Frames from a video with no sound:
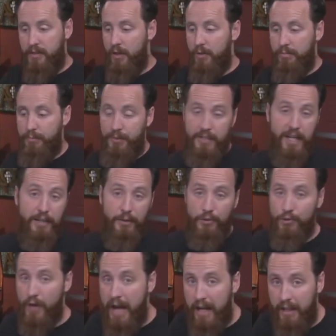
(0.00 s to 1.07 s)
Don't pretend
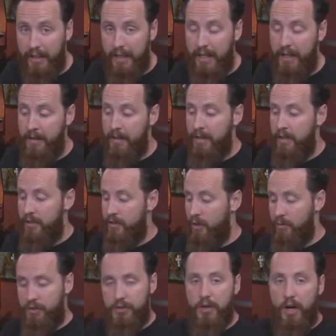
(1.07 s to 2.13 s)
neutrality.
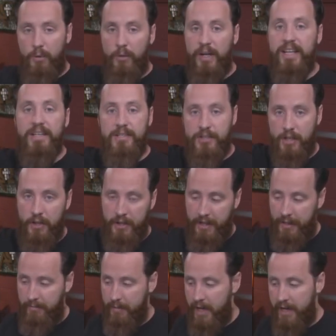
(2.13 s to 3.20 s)
Don't start where he's
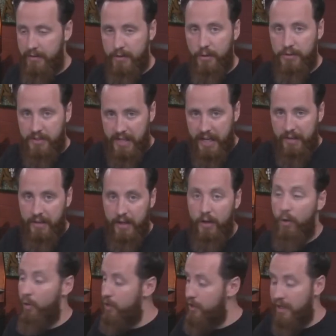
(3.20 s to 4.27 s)
starting, right? Don't stand
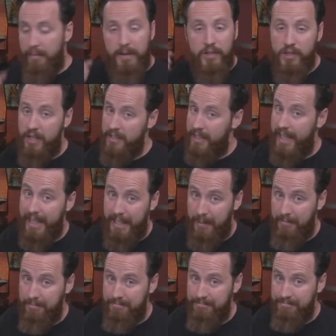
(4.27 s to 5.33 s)
there, or you're going to be just like him.